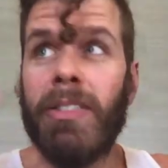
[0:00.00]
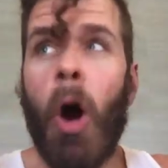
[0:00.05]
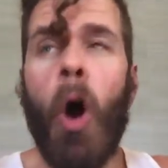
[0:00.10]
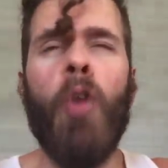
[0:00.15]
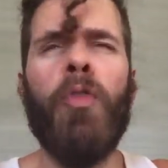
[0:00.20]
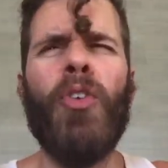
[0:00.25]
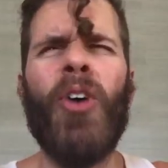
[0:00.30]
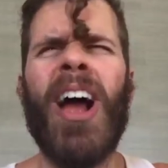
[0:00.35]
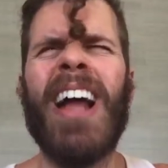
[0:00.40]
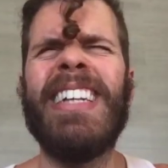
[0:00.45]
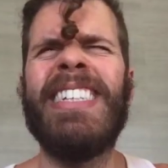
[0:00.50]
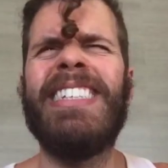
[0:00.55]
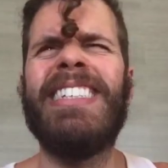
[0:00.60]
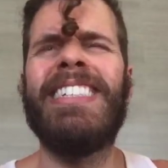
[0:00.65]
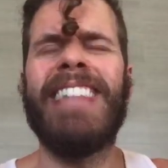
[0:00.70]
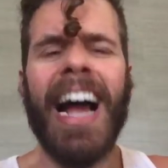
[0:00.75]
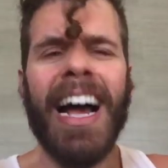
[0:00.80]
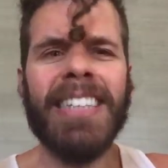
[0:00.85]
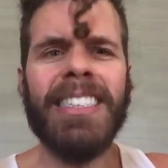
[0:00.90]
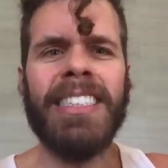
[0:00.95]
over a
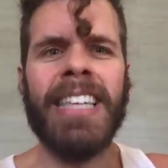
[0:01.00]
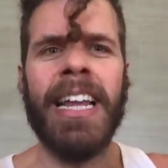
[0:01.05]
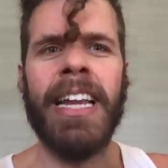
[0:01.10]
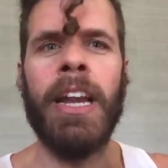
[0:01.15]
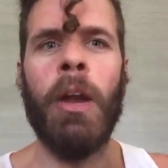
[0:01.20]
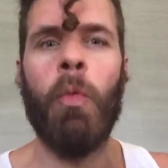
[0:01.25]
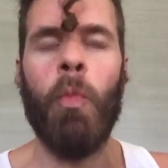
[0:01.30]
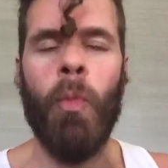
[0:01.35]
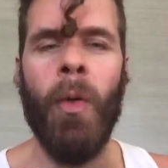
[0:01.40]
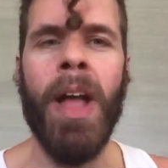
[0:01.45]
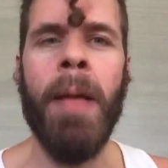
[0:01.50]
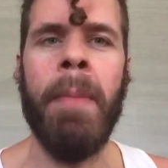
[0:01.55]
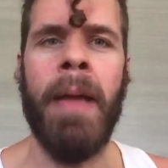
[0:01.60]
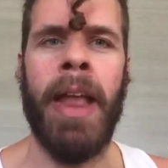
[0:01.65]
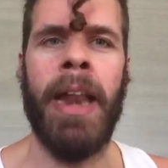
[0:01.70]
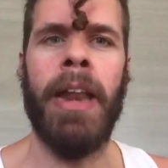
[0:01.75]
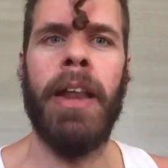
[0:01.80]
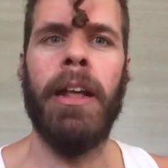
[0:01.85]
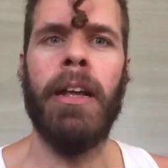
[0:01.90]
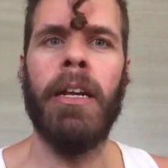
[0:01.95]
dozen
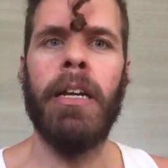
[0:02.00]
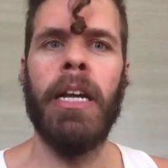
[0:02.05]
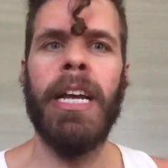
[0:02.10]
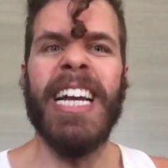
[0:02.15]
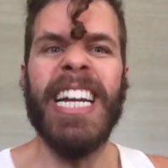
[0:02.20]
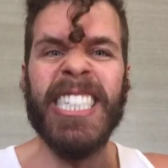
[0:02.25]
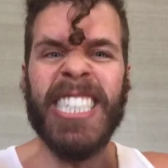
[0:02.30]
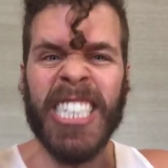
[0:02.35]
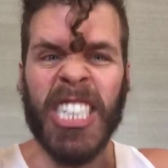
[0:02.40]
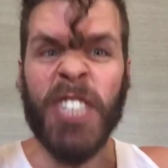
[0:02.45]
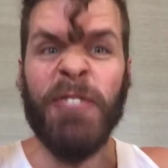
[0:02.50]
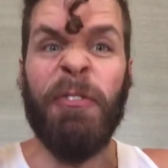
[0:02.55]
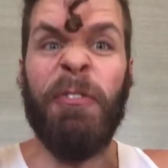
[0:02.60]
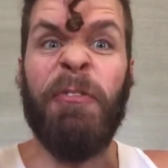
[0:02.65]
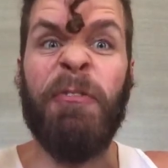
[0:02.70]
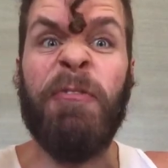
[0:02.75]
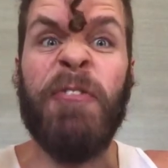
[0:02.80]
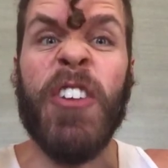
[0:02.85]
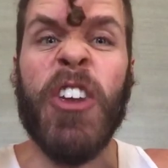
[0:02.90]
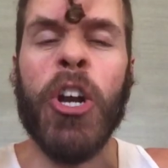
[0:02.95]
women is
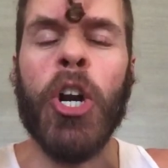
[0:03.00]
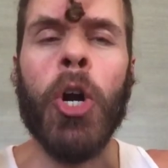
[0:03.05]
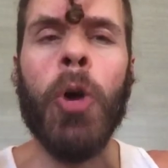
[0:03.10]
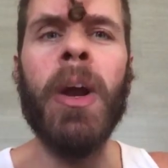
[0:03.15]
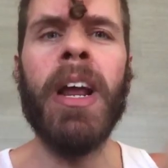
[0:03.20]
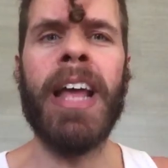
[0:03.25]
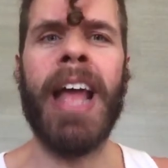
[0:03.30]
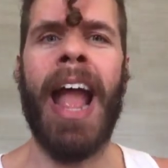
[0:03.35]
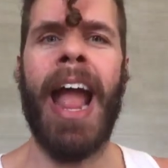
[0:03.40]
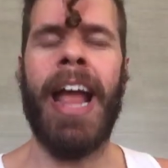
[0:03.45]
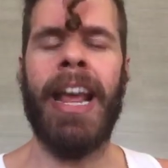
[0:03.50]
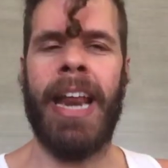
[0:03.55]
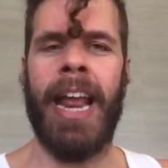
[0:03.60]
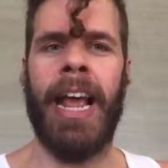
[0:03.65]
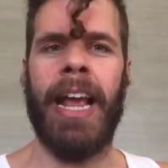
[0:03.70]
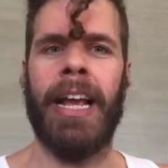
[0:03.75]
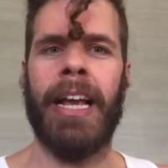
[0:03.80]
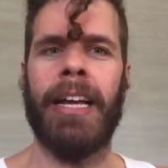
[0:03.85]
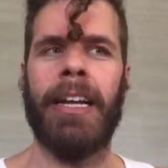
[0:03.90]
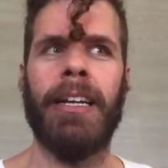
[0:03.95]

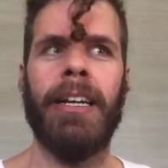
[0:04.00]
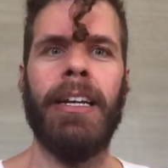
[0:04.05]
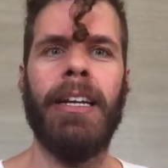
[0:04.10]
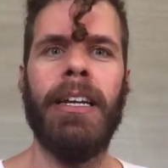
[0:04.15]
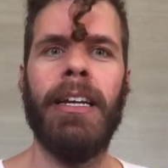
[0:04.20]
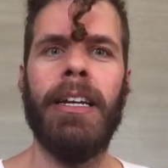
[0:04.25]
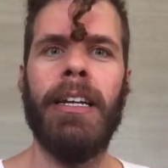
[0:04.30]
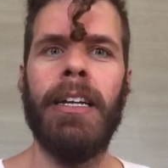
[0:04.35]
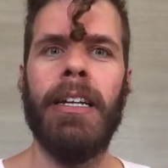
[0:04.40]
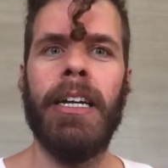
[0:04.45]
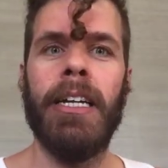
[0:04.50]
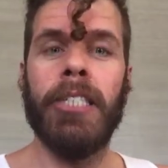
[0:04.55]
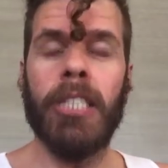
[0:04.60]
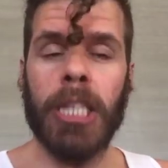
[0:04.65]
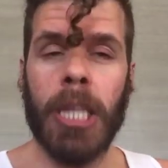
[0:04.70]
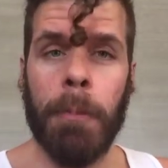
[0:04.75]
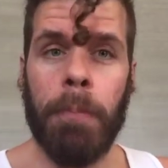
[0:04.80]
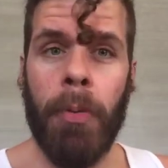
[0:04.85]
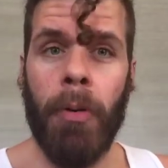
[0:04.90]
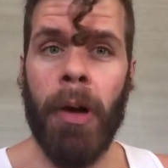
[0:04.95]
infuriating
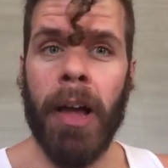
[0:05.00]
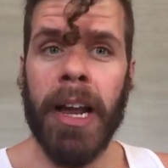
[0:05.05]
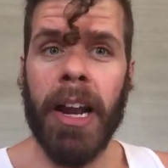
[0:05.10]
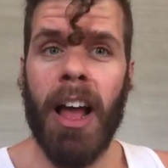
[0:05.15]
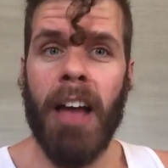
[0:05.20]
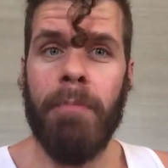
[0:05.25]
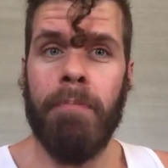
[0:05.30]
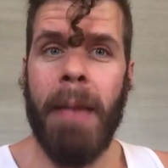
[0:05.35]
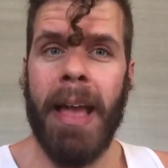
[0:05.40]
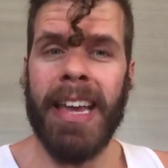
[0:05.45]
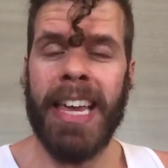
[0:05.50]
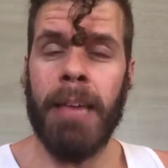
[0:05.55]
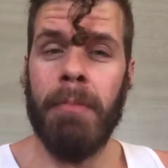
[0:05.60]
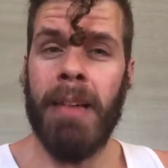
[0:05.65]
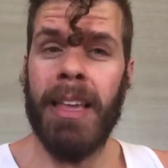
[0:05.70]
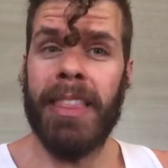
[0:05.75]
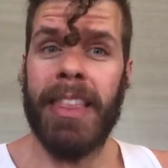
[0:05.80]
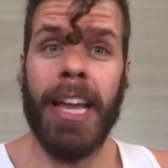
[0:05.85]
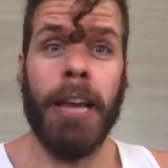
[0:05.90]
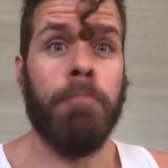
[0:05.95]
to the point of making
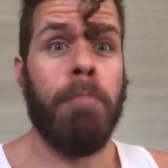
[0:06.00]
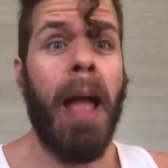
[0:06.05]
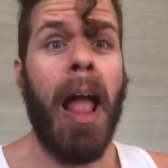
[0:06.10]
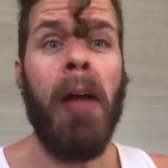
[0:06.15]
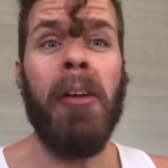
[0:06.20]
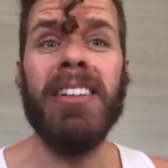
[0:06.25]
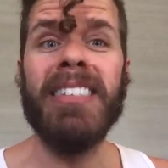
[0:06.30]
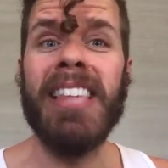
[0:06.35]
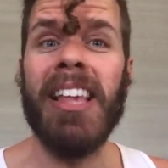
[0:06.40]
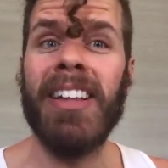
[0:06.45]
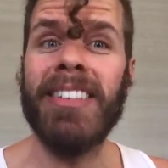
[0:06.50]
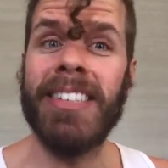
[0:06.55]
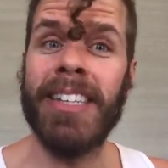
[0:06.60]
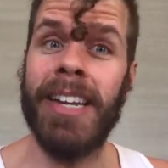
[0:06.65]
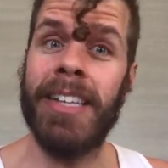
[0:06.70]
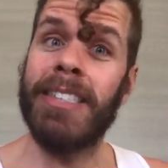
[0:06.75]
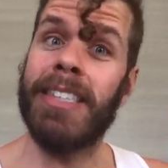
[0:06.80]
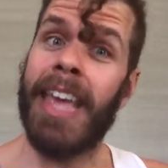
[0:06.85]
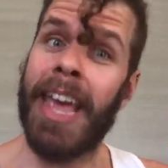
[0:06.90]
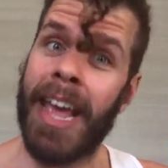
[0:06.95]
me think Perez
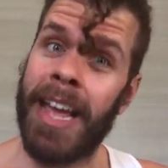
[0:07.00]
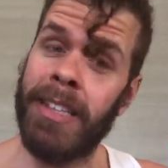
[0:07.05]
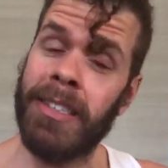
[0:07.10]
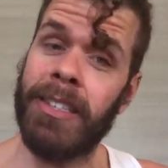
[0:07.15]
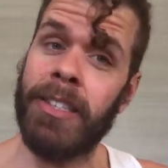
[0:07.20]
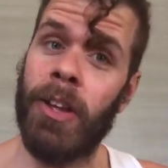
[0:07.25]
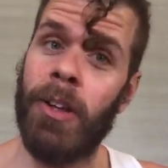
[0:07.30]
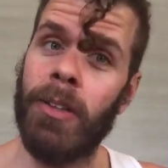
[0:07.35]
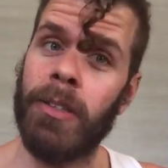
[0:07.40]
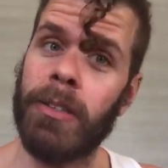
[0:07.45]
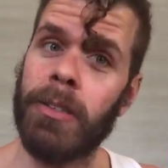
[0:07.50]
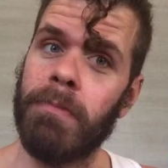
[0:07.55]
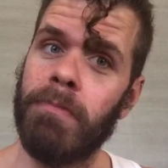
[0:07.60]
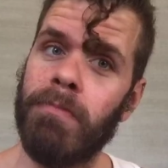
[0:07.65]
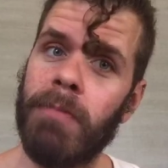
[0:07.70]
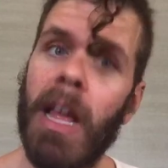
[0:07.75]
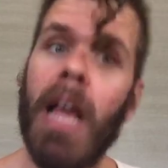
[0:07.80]
Hilton is canceled.